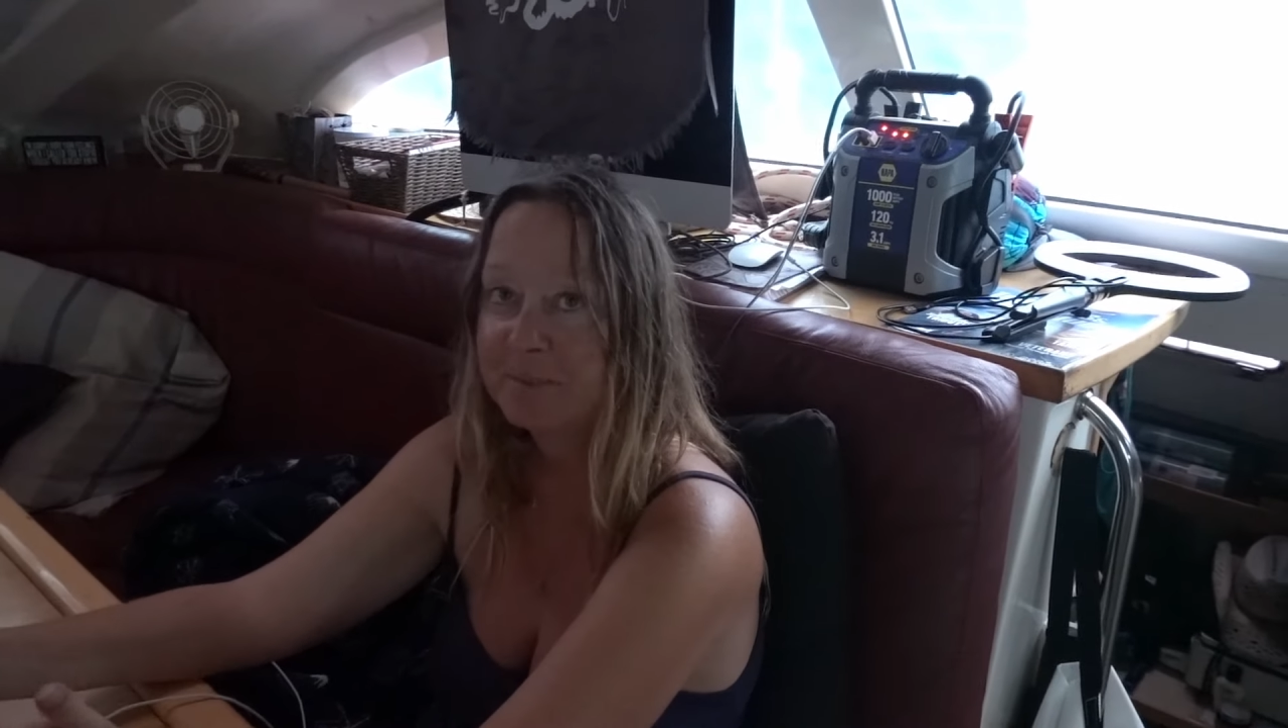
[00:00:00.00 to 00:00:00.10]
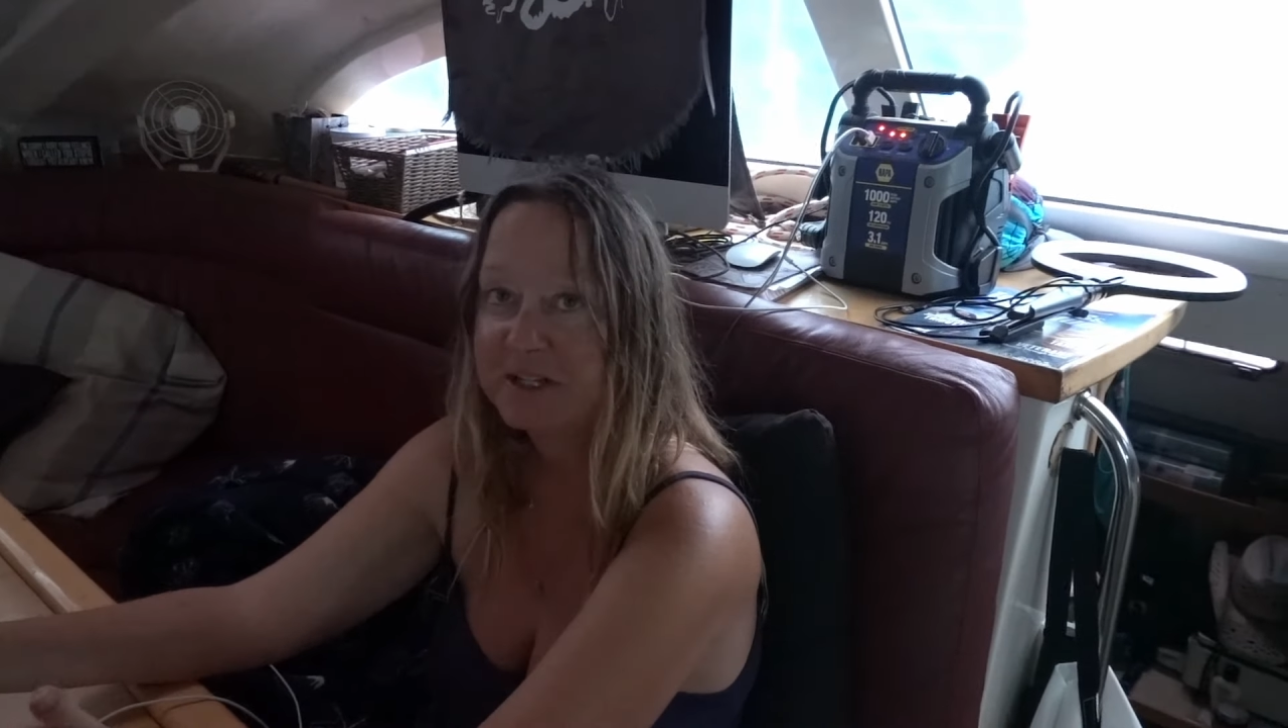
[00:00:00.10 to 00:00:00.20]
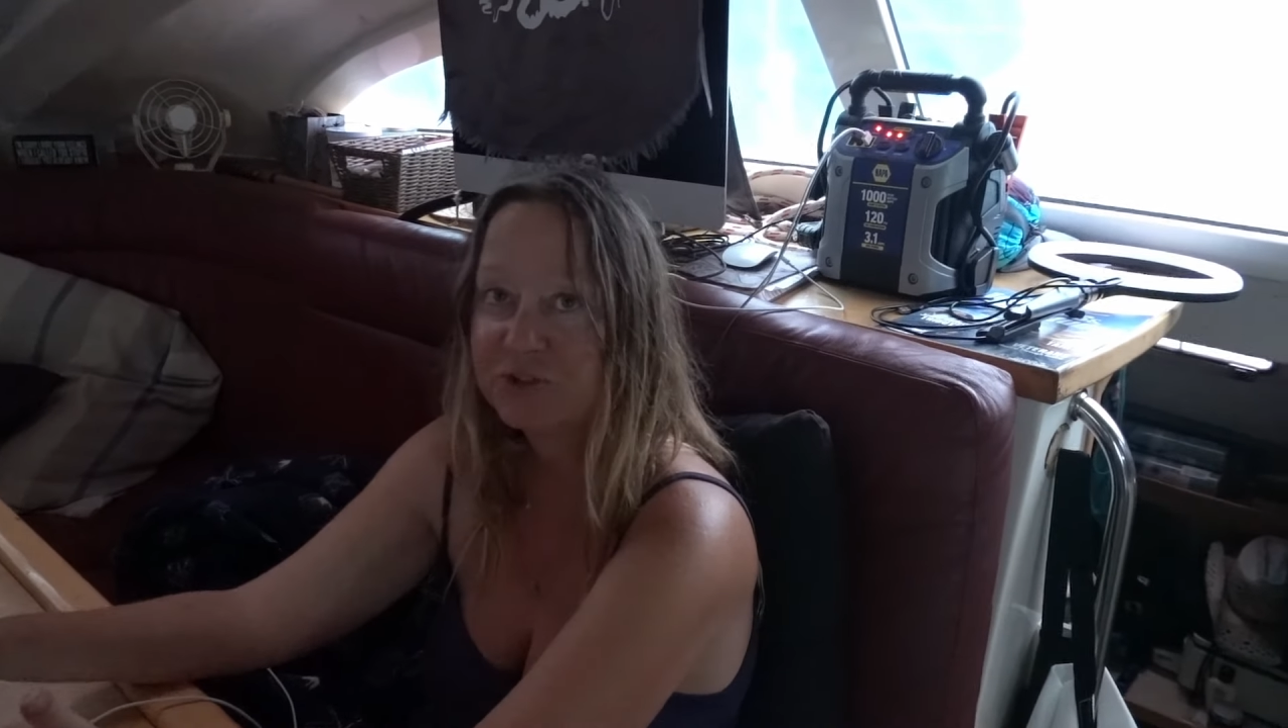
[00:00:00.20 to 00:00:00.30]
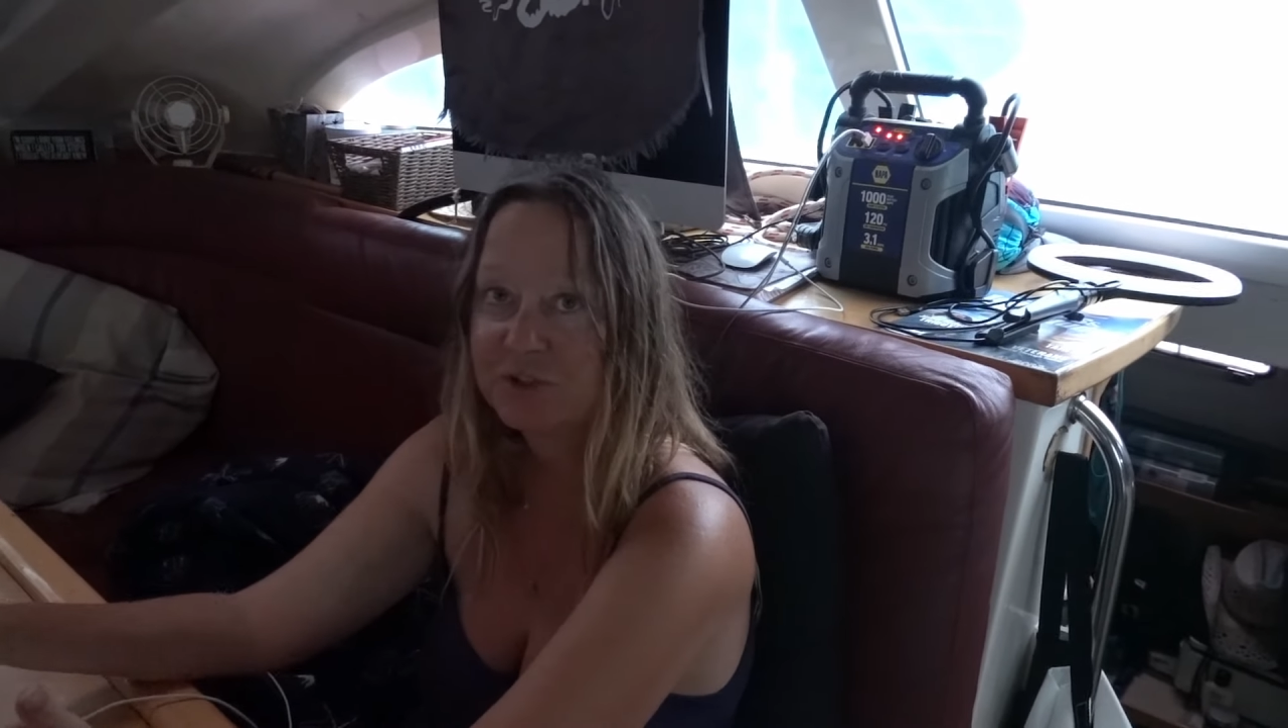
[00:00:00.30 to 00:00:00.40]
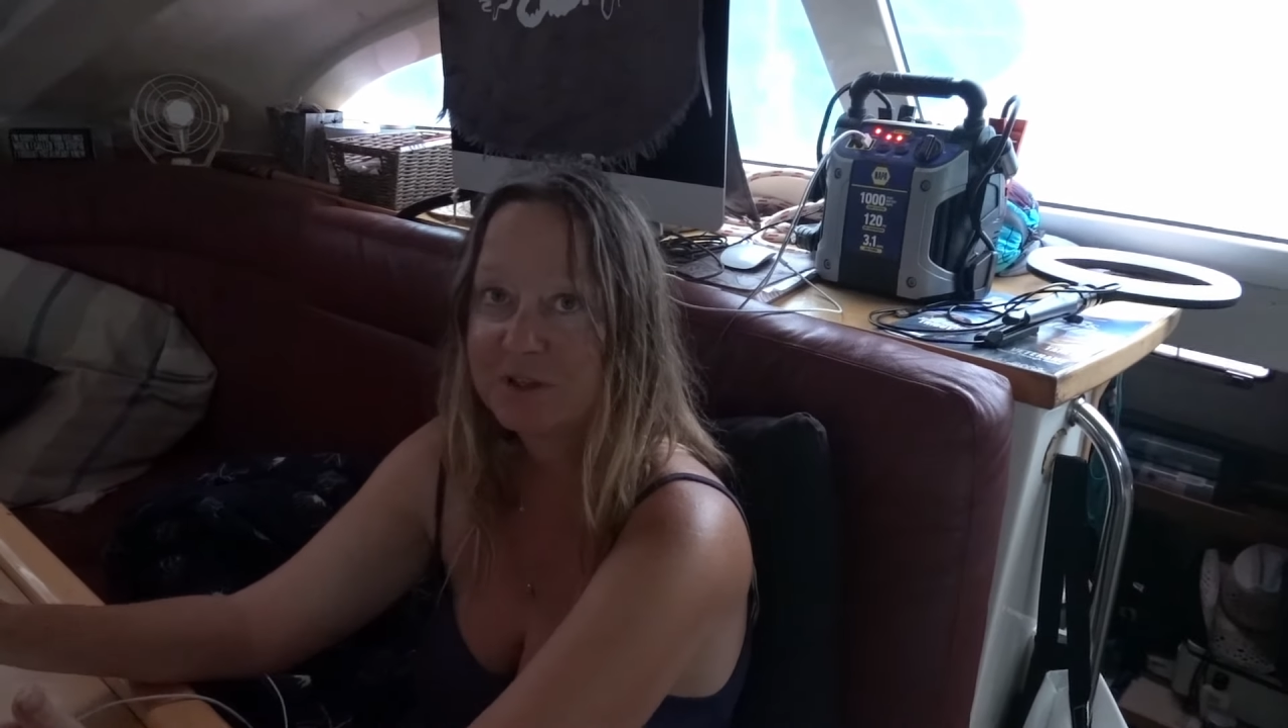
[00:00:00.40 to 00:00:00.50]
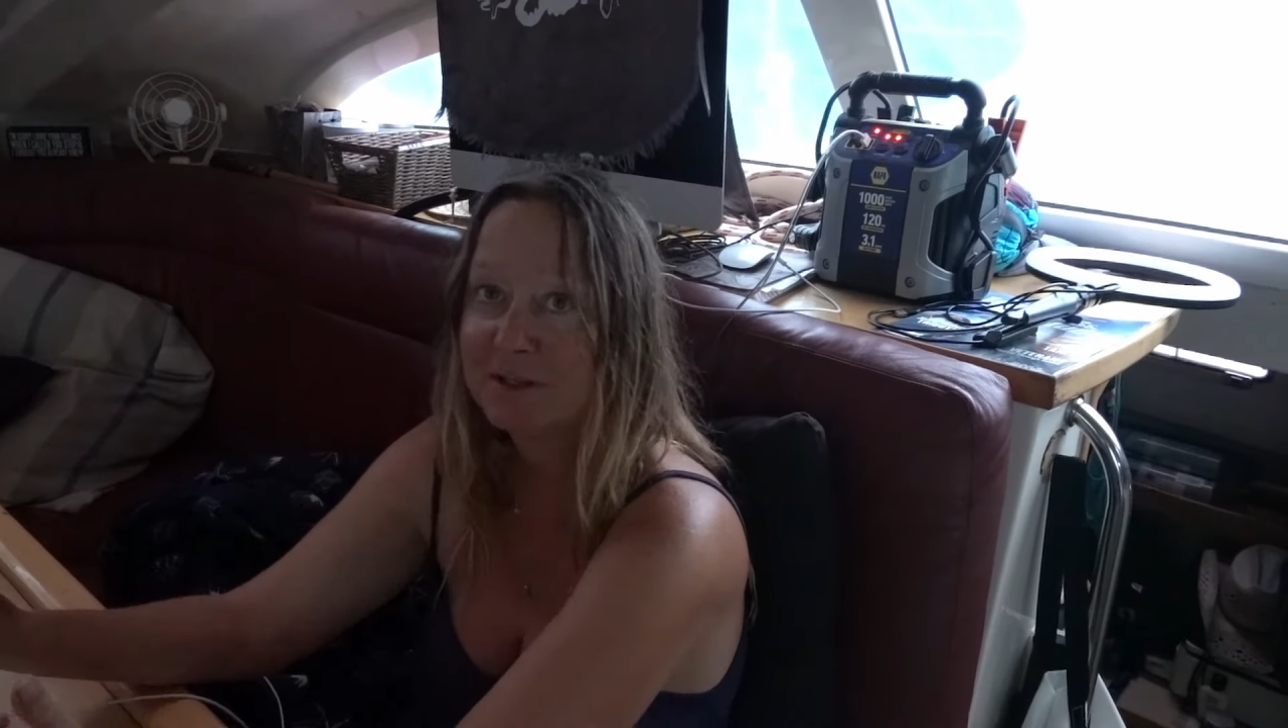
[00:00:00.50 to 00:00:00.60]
to make sure